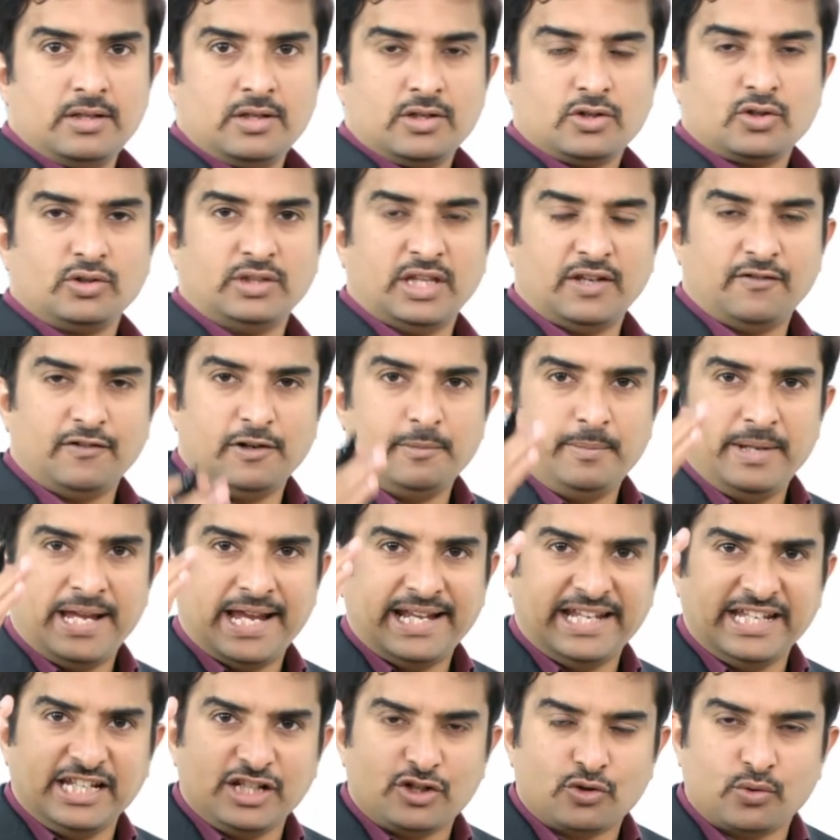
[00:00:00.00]
So, there will be
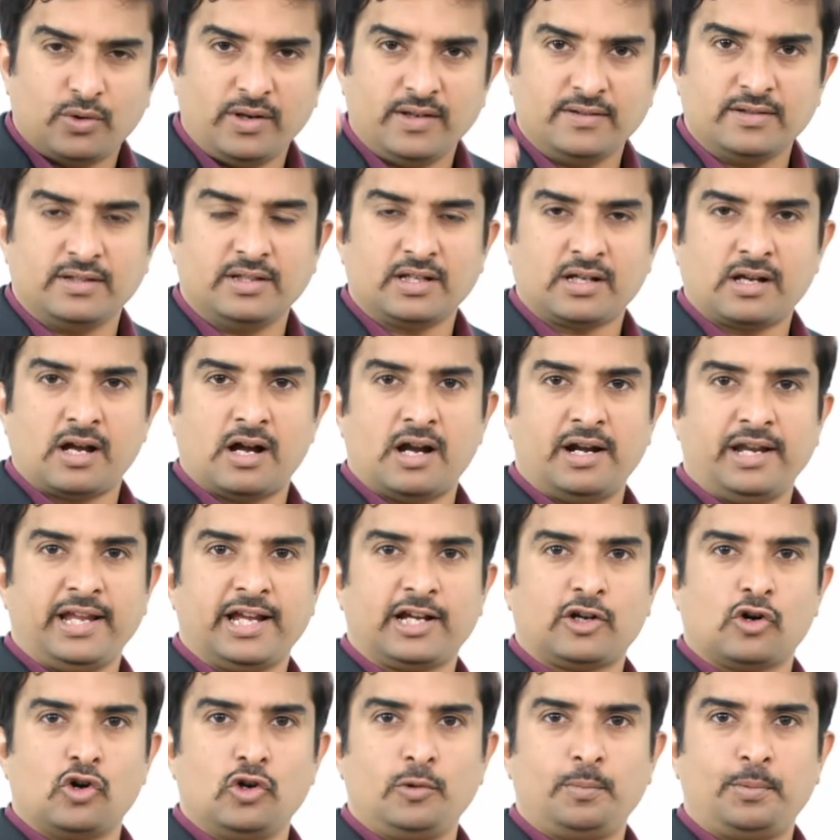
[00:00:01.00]
an increase in the
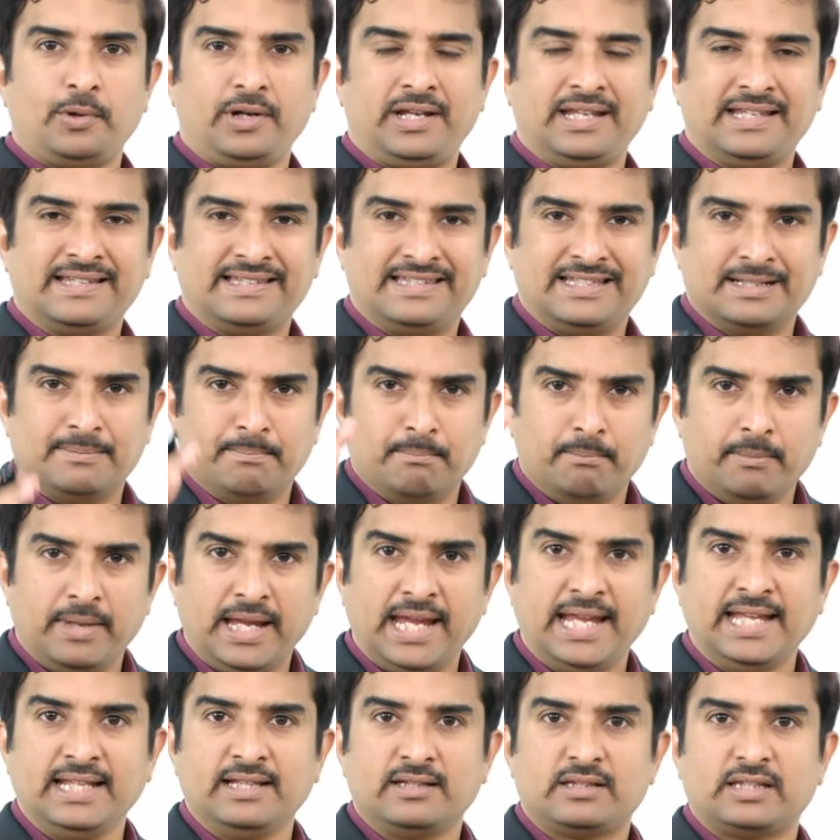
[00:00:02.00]
cardiac output is the
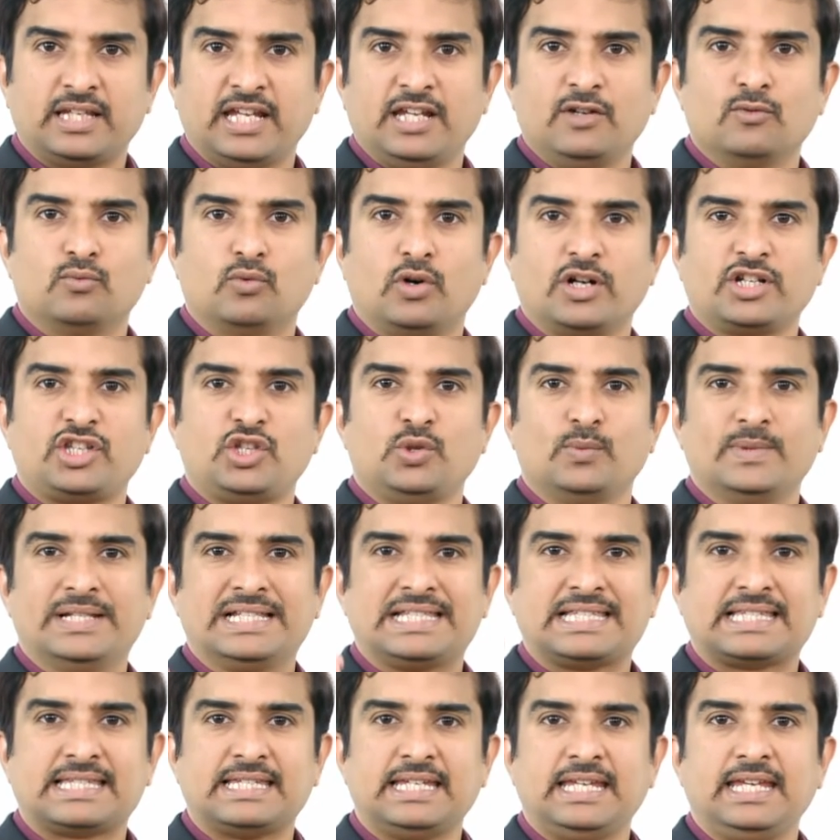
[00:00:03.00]
main thing what you will
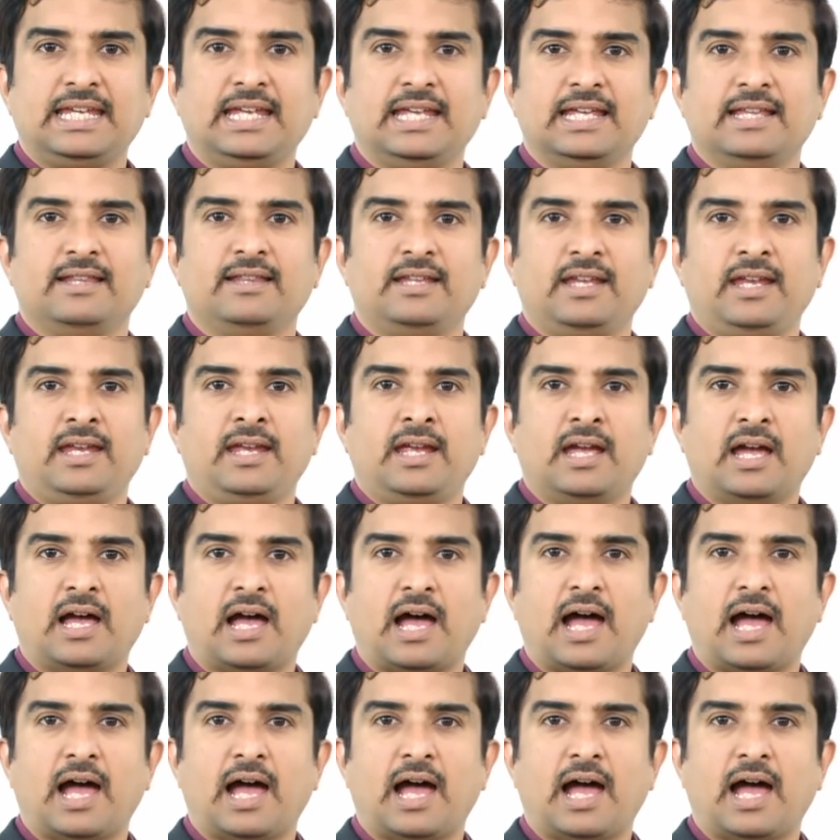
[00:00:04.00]
see in the